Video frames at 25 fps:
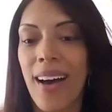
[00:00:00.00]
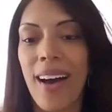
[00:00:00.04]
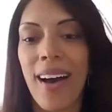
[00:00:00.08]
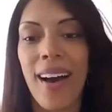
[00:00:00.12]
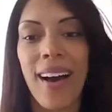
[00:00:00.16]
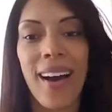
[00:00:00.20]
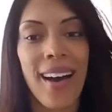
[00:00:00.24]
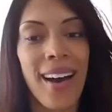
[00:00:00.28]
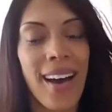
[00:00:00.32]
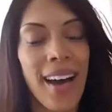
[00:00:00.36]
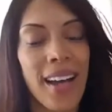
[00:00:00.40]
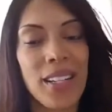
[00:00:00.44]

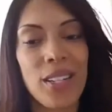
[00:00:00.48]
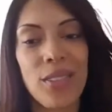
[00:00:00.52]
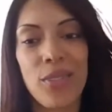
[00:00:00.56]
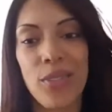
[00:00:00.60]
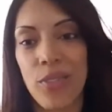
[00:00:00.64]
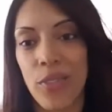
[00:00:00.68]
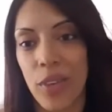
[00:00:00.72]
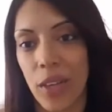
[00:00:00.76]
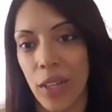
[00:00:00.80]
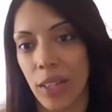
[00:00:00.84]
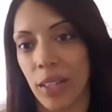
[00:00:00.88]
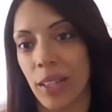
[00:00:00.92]
I just
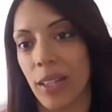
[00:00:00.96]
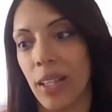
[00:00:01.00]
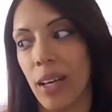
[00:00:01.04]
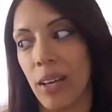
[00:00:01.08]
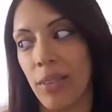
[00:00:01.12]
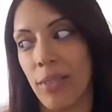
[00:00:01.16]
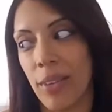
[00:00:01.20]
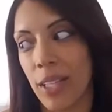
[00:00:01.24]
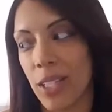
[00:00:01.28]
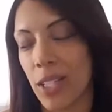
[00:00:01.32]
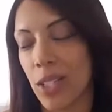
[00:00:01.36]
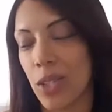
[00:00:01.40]
fell in
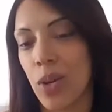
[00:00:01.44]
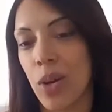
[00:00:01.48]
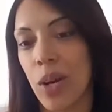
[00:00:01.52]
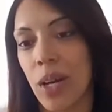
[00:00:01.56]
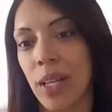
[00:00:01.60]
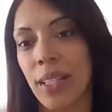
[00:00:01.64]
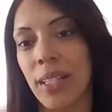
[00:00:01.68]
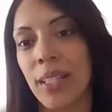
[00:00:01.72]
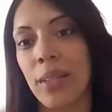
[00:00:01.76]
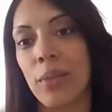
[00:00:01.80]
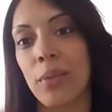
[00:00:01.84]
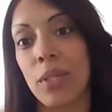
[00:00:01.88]
love. I saw
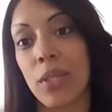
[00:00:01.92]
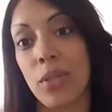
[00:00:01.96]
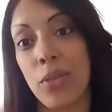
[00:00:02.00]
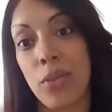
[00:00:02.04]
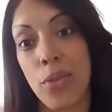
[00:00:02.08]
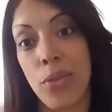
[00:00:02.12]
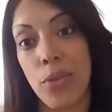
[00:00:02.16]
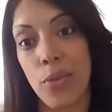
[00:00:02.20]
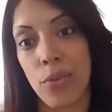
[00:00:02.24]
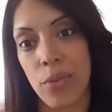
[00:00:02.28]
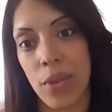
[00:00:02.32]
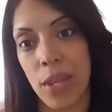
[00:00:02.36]
it and it was
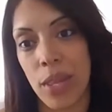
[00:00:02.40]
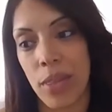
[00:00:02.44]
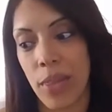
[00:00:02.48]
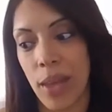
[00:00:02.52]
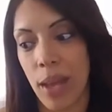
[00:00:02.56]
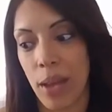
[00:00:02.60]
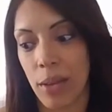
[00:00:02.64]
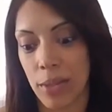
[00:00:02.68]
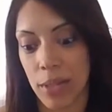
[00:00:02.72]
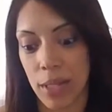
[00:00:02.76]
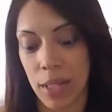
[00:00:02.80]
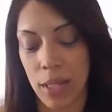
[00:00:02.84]

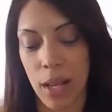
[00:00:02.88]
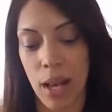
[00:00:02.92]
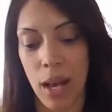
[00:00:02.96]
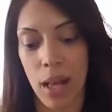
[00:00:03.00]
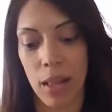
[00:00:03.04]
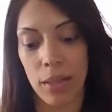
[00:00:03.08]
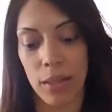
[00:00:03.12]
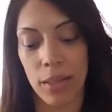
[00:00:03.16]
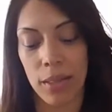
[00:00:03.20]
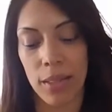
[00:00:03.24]
$3,000.